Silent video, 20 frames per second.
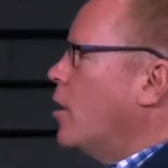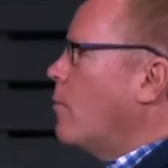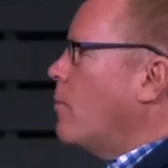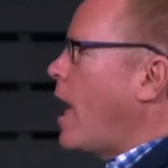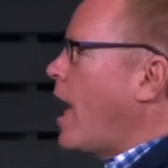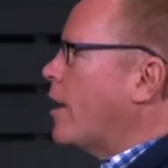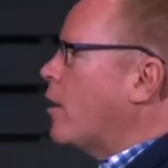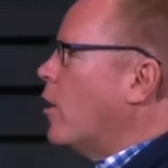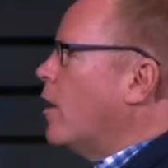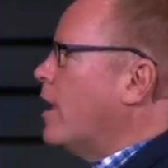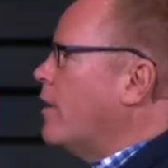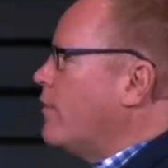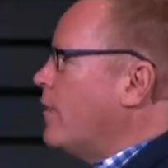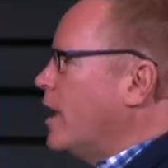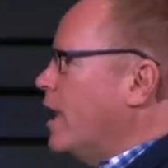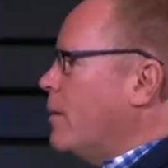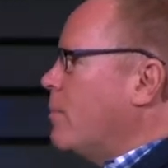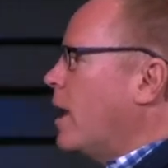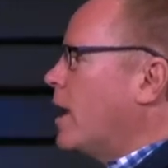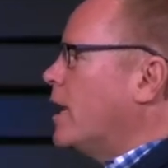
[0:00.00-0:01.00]
matter if
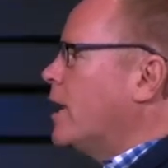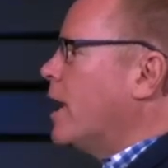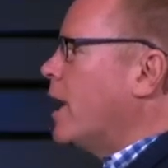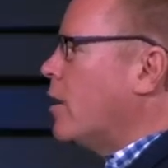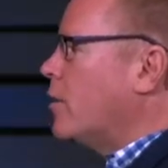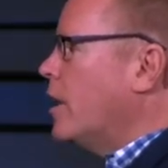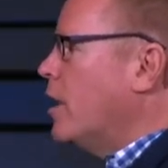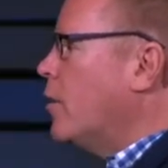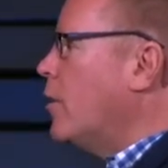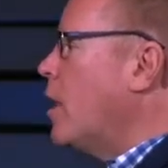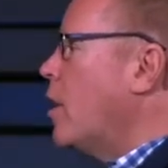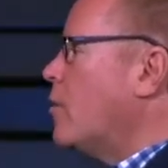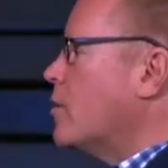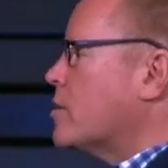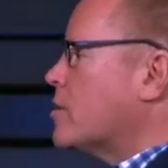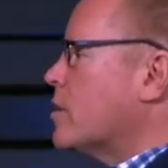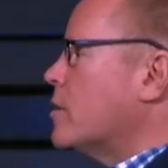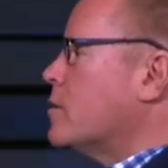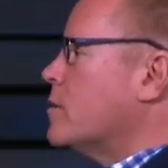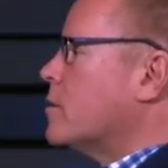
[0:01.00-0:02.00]
anybody down here
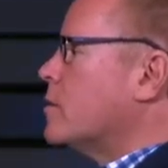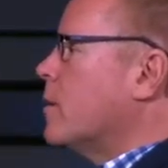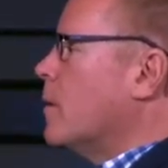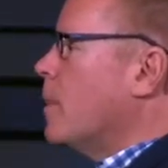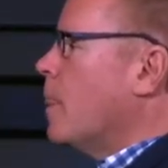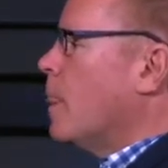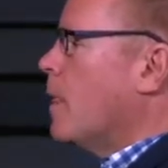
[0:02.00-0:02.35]
notices,